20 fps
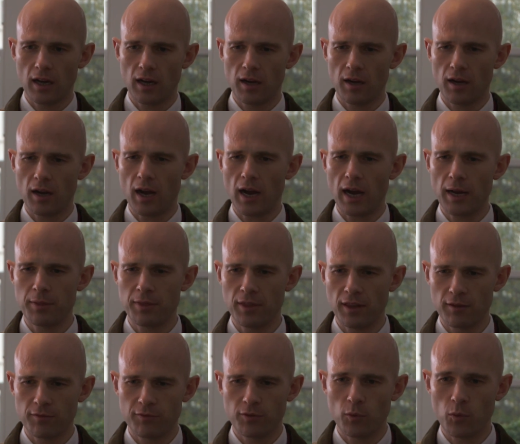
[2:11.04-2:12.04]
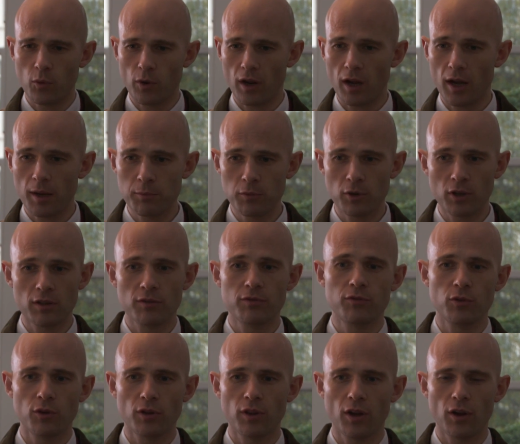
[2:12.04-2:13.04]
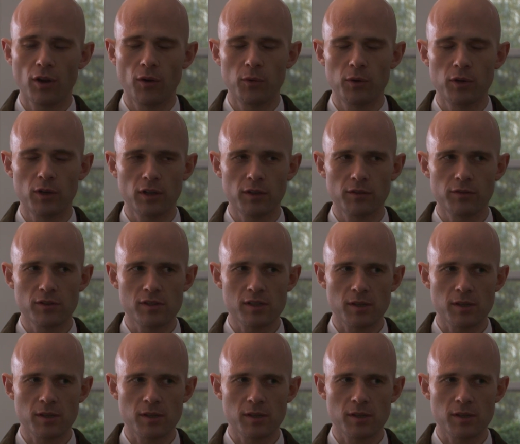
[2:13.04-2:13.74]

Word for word: Uh, I think for what I'm looking for, though, we're looking for